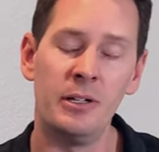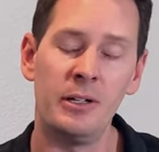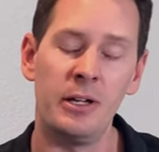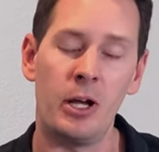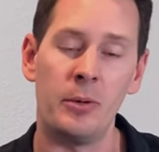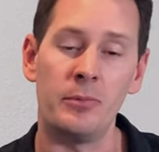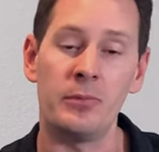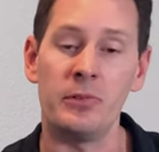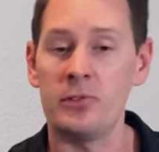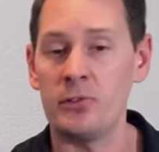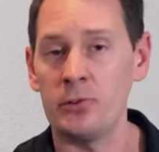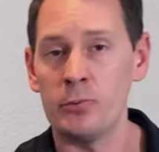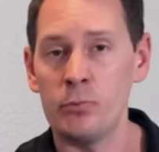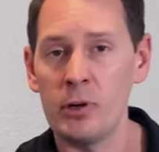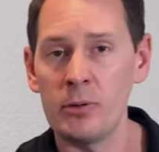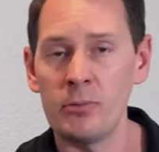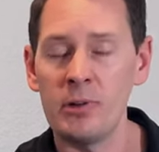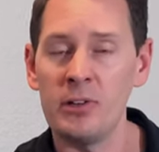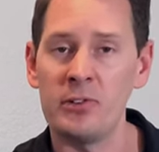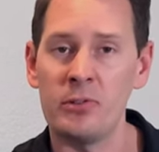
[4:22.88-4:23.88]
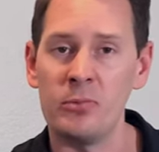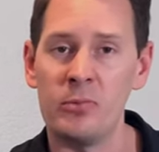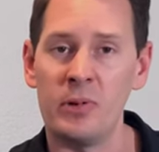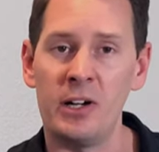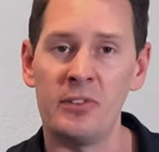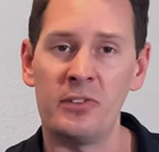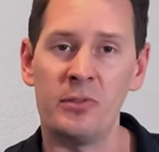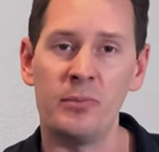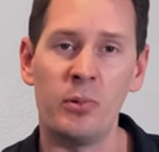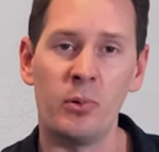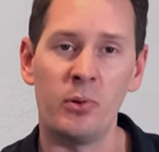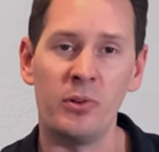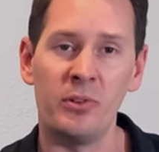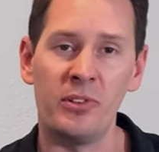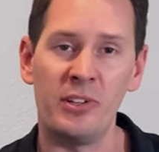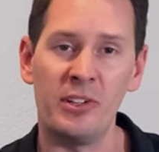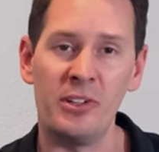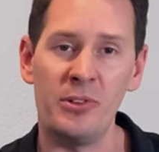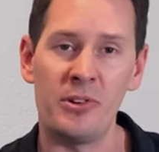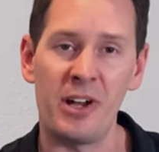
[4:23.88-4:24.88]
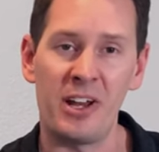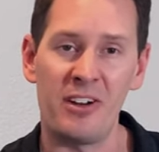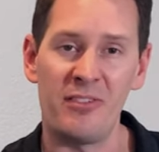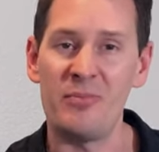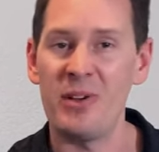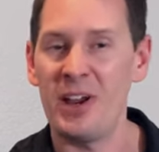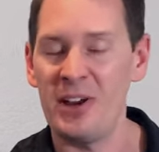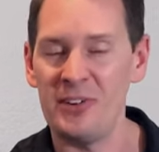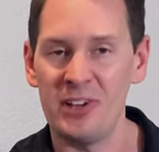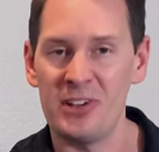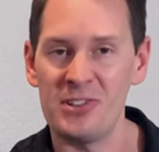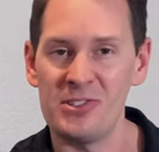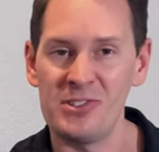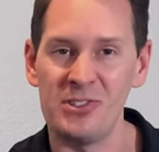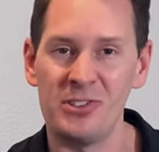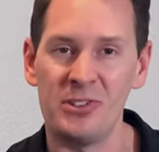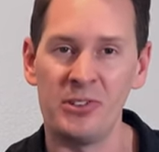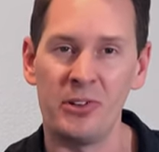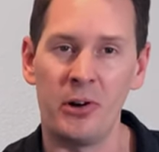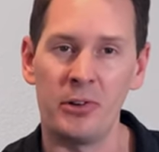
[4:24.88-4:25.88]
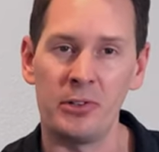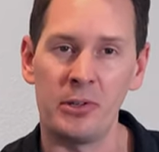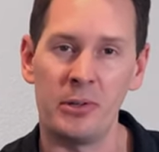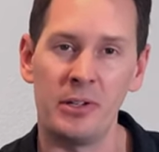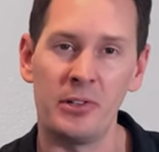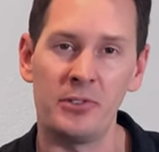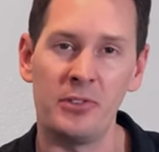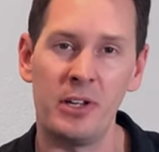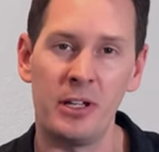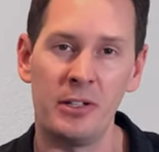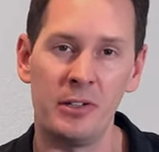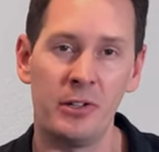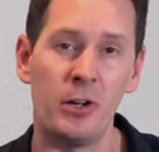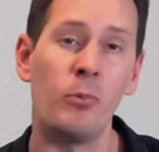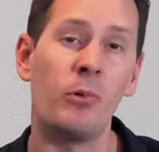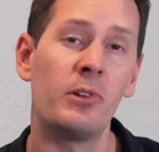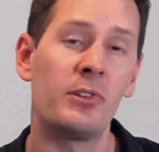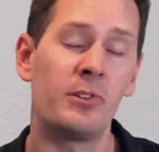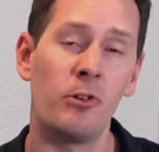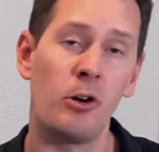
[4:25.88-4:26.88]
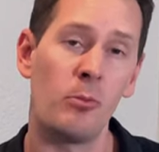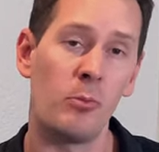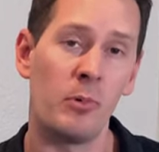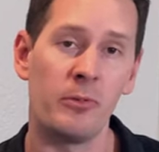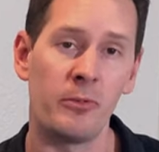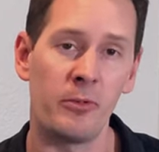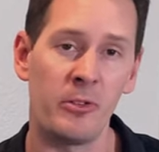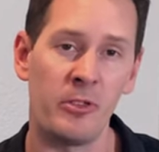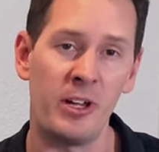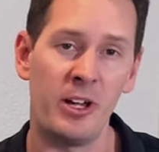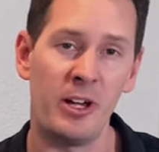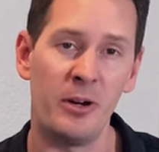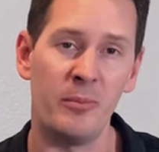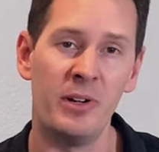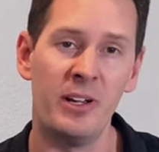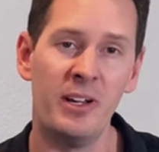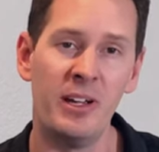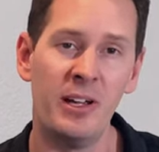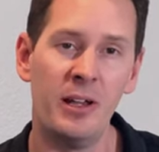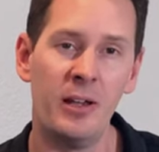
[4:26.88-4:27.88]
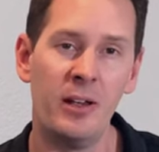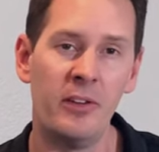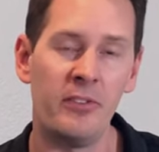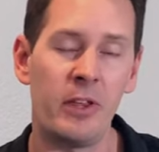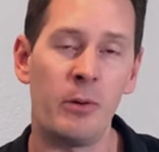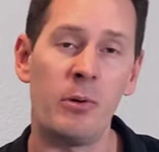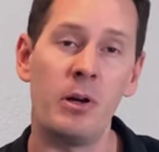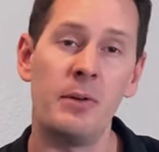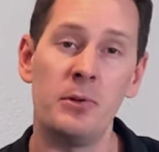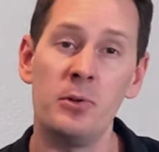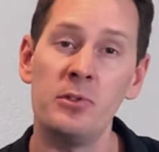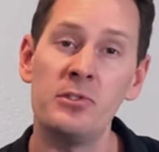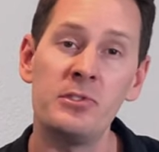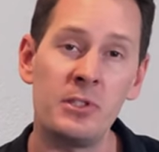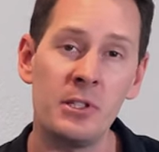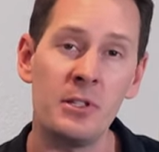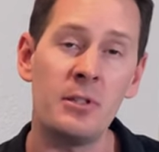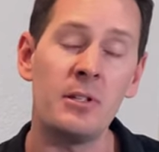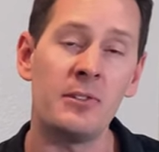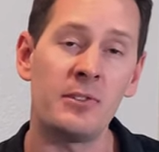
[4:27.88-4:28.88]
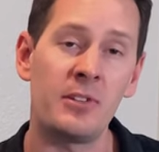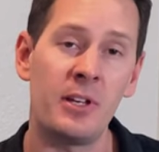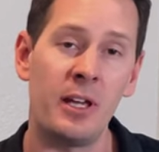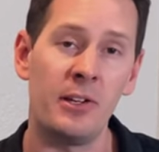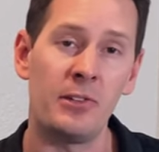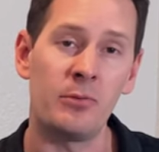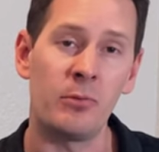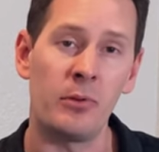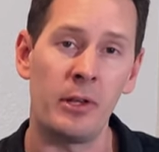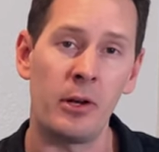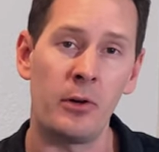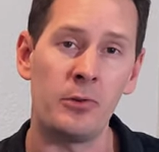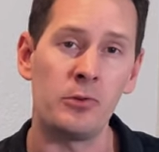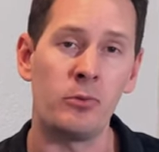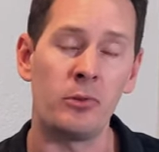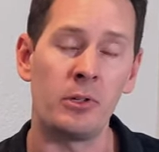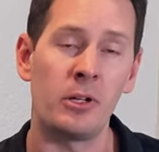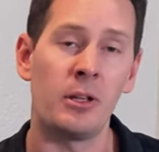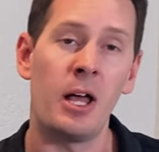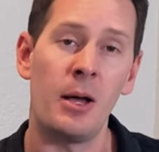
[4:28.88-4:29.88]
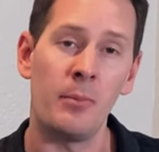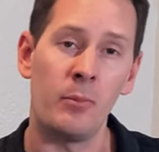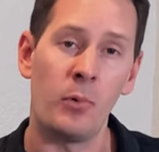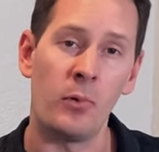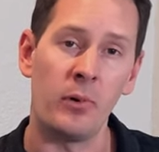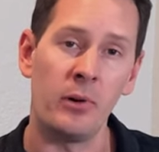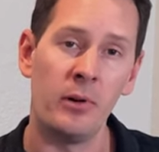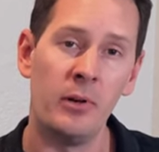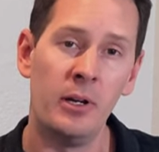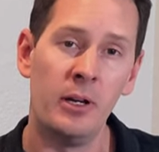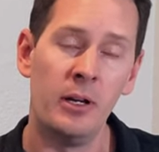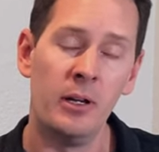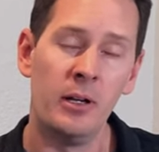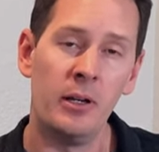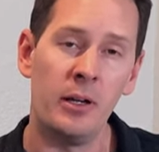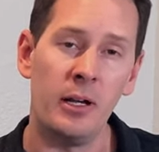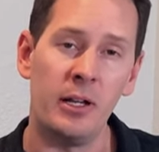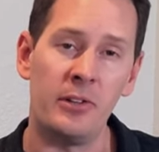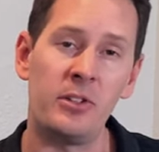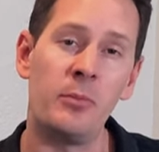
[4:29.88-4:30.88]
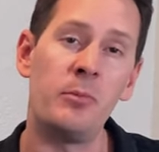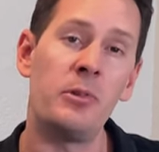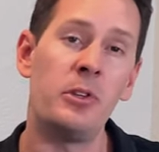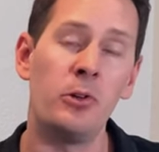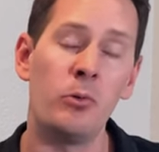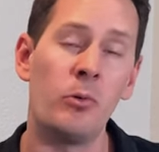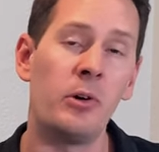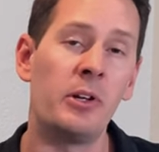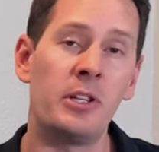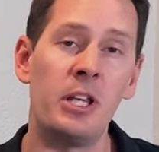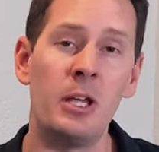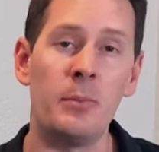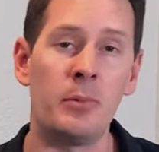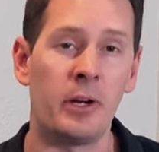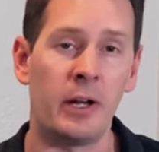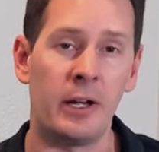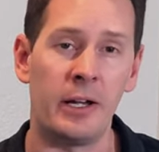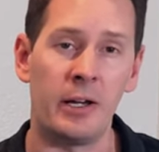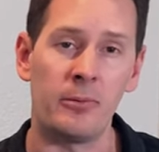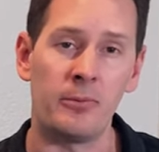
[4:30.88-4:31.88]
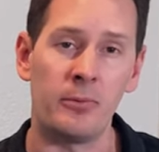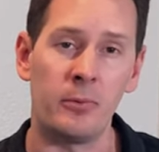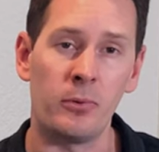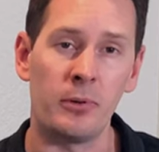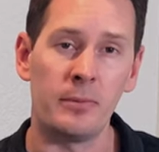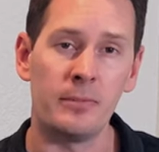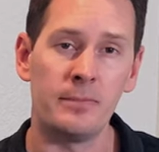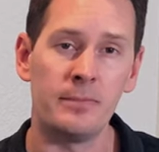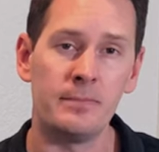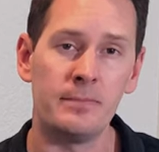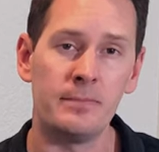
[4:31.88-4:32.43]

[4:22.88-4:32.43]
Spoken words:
So this is one reason why it's important that you kind of pay attention to your dog to understand, you know, what's normal for them. So that way, if you see this case where they are drooling a lot more, it's something that you'll want to keep an eye out for.